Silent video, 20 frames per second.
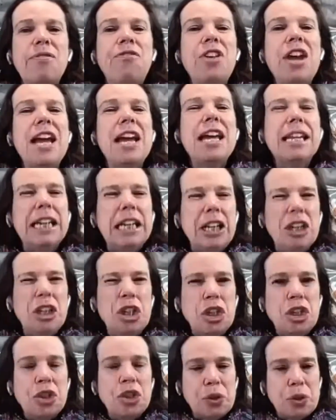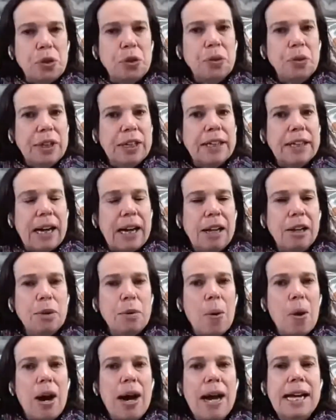fairly neutral color
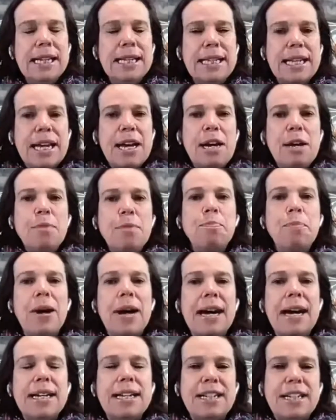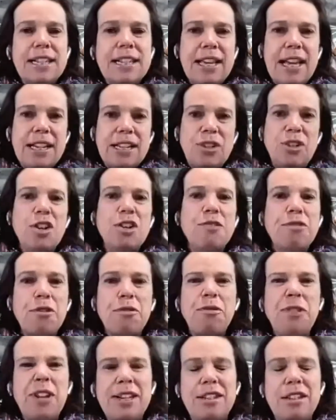wise, but that sort of
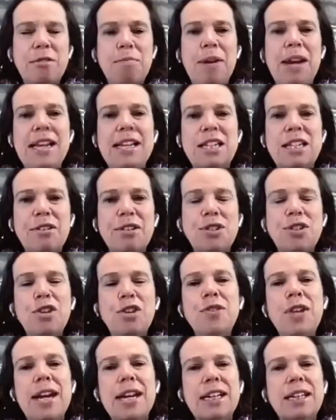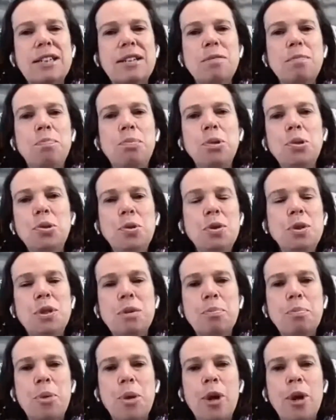reflected me. So it's sort of like blues
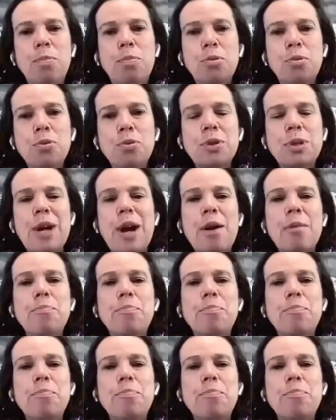and purples,